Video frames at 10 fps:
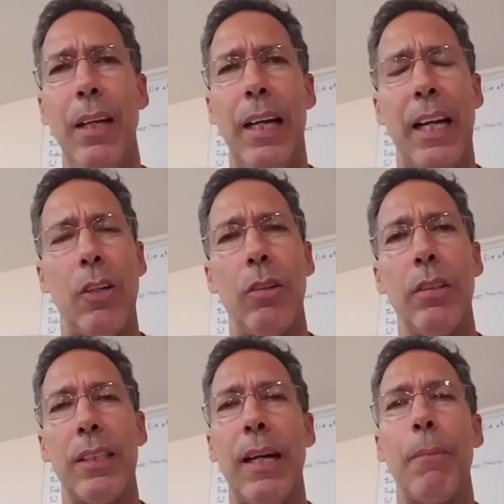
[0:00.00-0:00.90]
And I
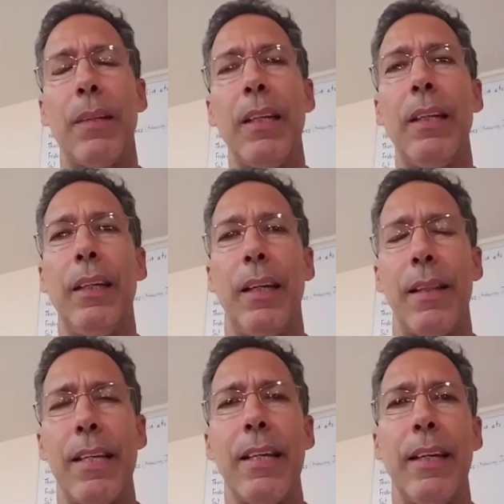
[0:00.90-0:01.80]
couldn't stop thinking
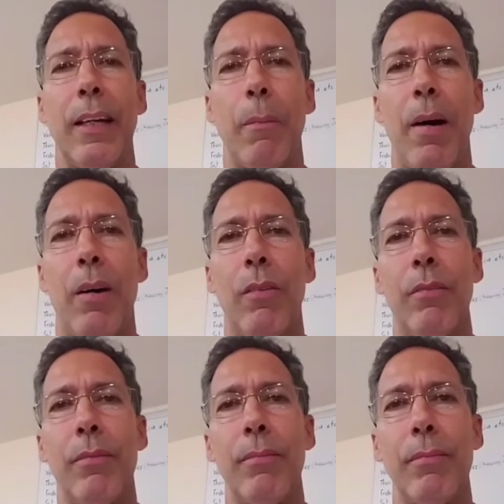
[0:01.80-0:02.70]
about
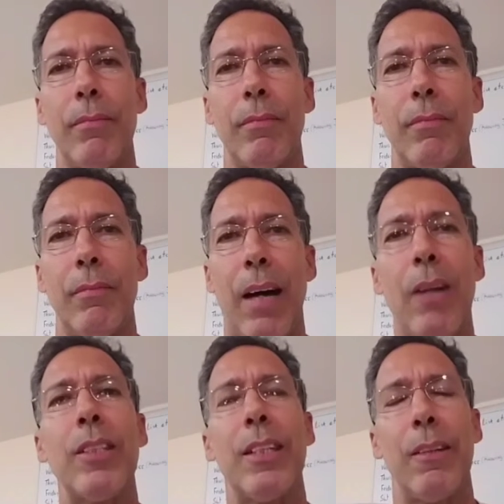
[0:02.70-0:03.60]

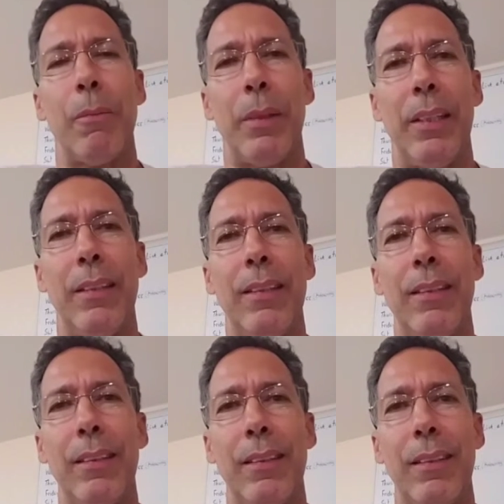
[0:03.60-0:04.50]
how's it gonna be
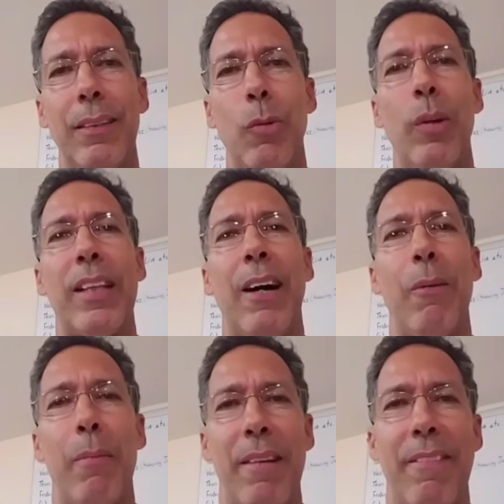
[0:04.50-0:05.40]

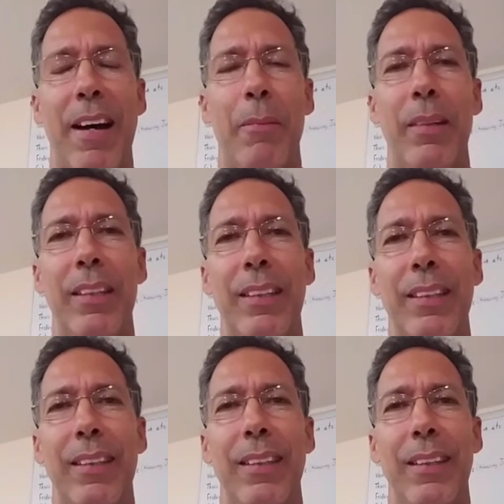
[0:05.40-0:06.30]
without my family.
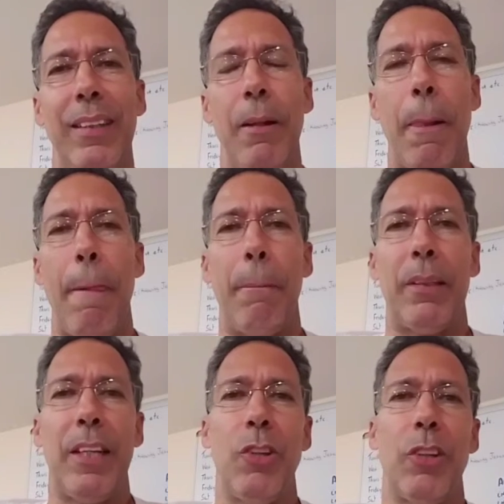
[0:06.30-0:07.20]
But
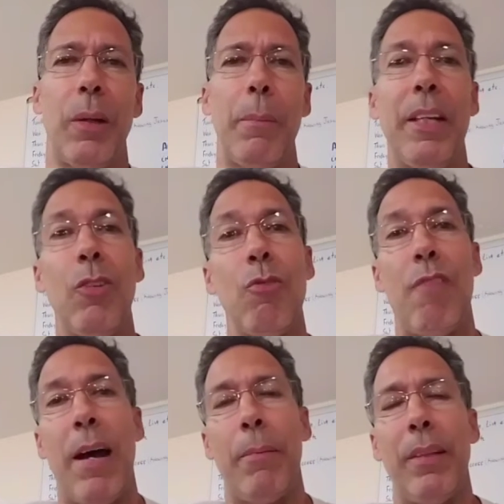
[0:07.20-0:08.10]
then you're gonna meet new
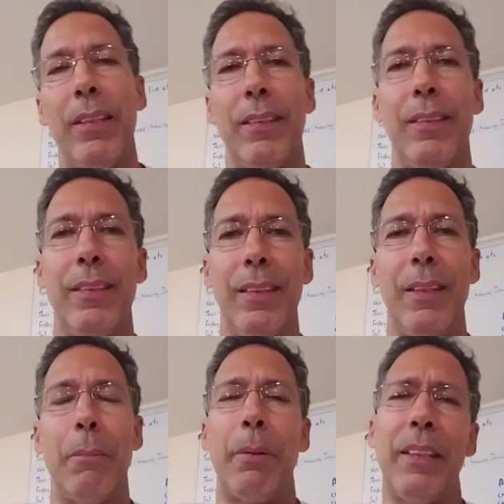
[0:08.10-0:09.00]
family.
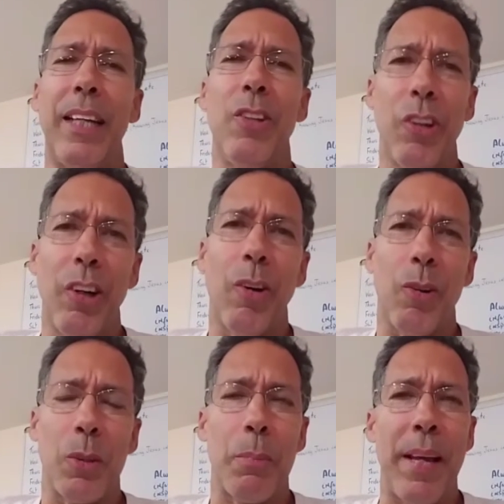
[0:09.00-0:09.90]
But then you're going to go
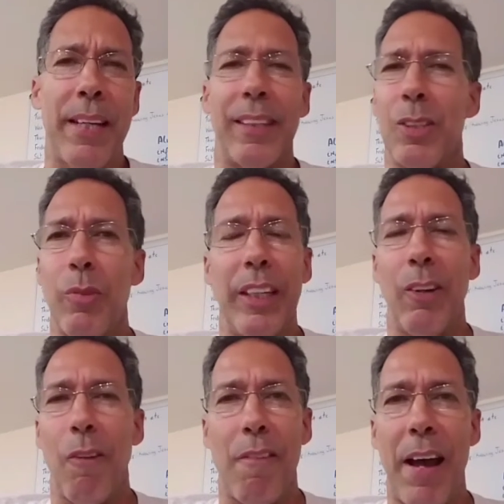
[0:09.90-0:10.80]
to Spain. There's really
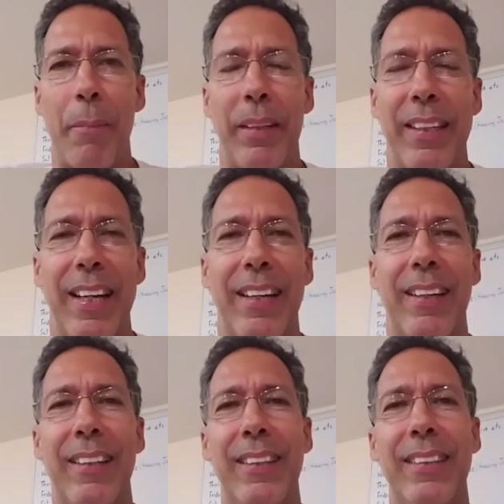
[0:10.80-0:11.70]
no family
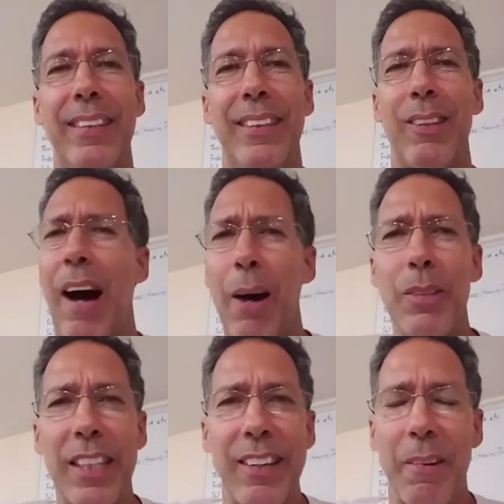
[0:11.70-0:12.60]
there. So how
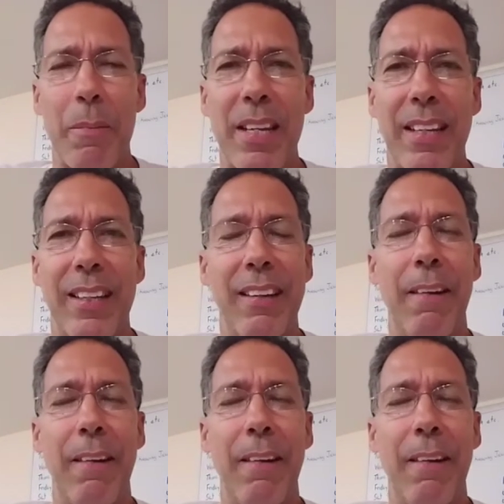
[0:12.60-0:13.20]
is it going to be?